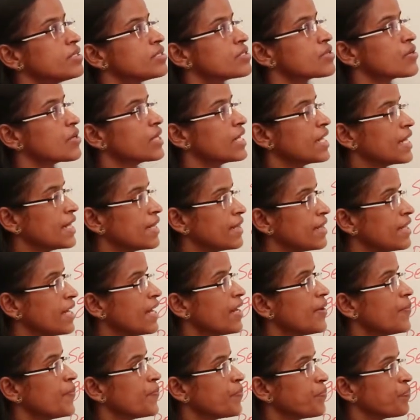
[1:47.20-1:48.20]
So in
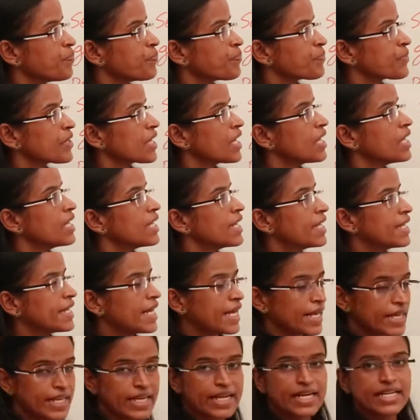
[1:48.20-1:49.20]
India,
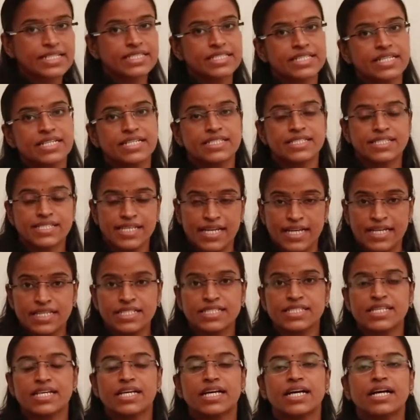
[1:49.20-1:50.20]
in agricultural
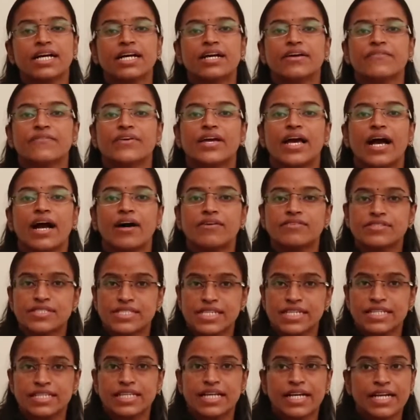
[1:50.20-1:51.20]
sense, we have
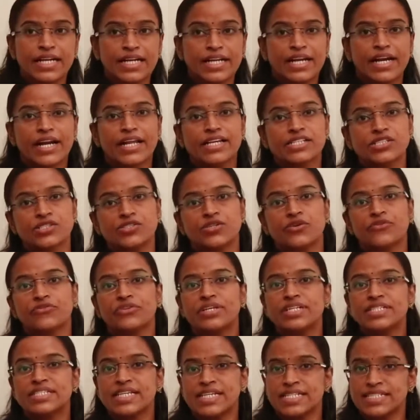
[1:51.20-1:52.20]
seen the introduction
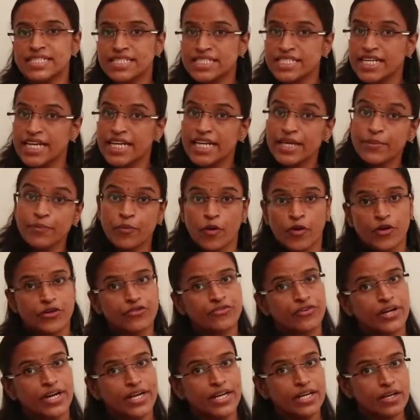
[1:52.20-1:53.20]
of the genetically
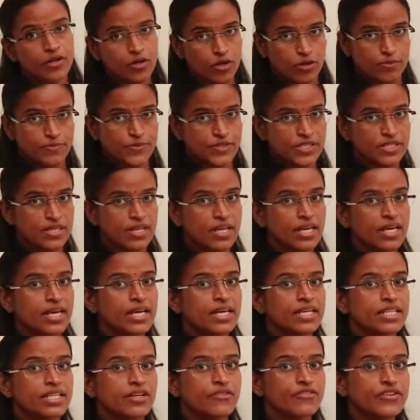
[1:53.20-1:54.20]
modified crops.
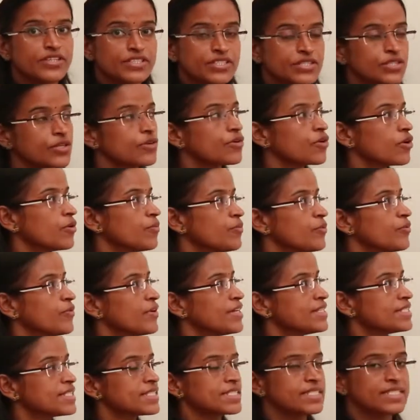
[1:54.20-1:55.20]
The first crop
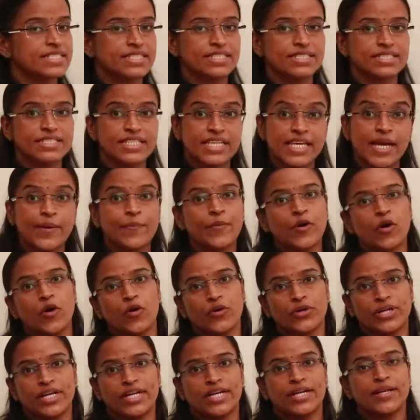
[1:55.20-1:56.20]
was GM
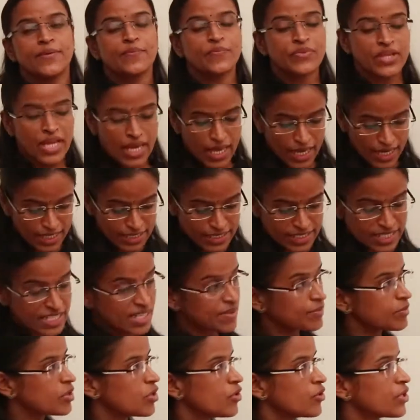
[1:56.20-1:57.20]
cotton, and
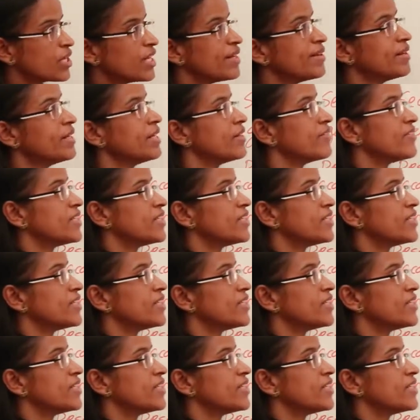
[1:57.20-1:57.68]
GM cotton